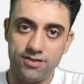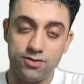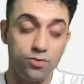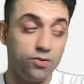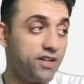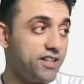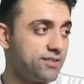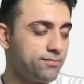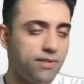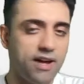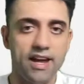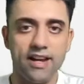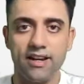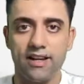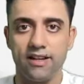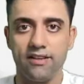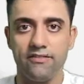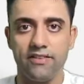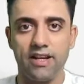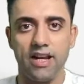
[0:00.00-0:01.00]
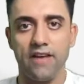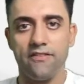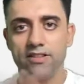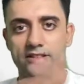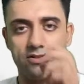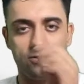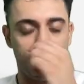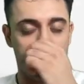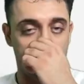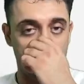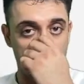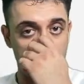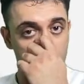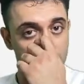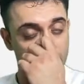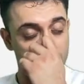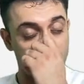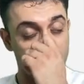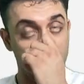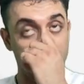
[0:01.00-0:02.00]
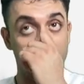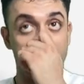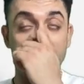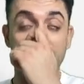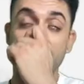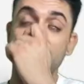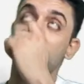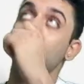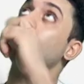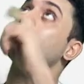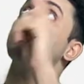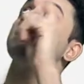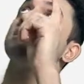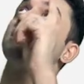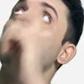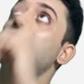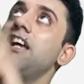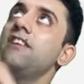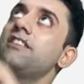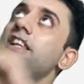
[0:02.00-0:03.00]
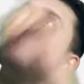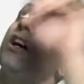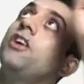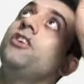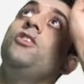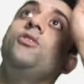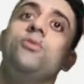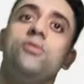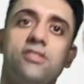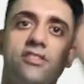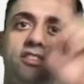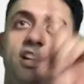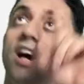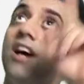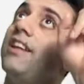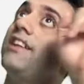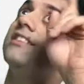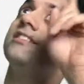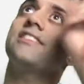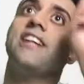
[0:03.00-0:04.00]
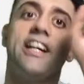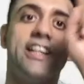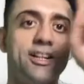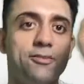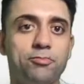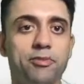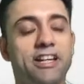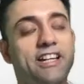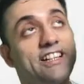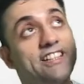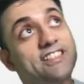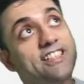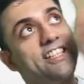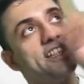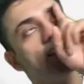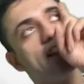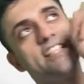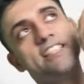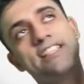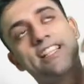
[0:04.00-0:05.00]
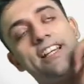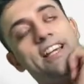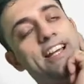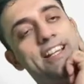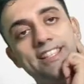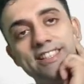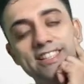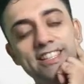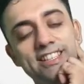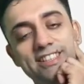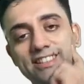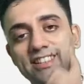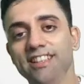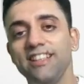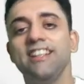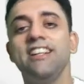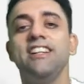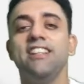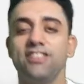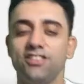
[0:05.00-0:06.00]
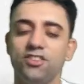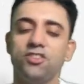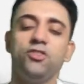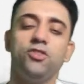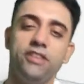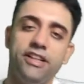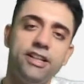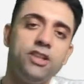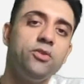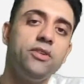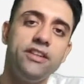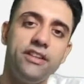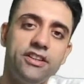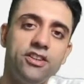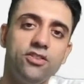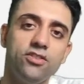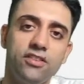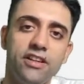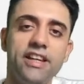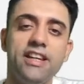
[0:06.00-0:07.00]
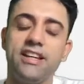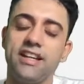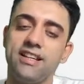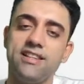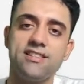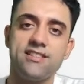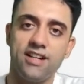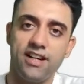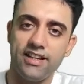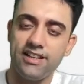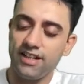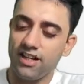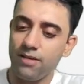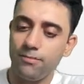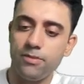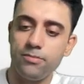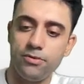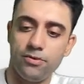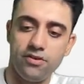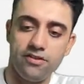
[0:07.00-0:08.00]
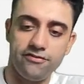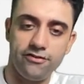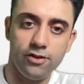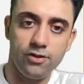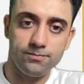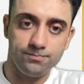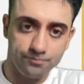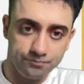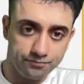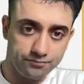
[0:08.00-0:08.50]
2 days back, when I was going out in the night, I saw the sky. I was like, you, starry sky appearance, is this a NCC? So you need to link and study. It will be beautiful.